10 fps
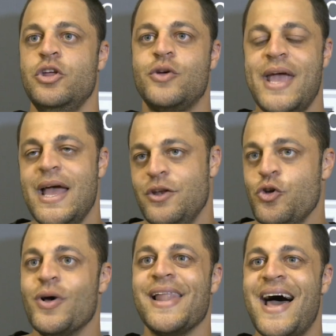you can't
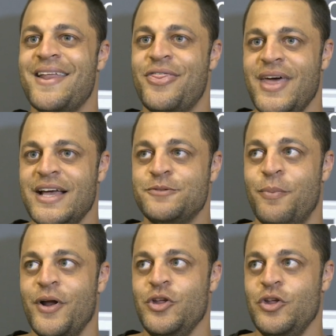do a lot of things,
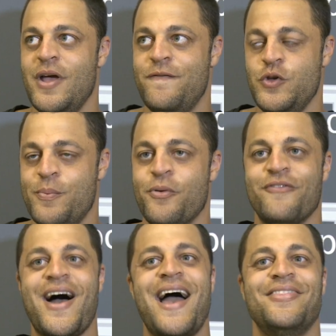but if you
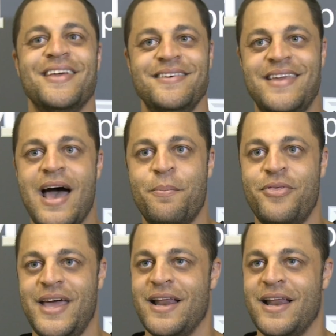provide the depth,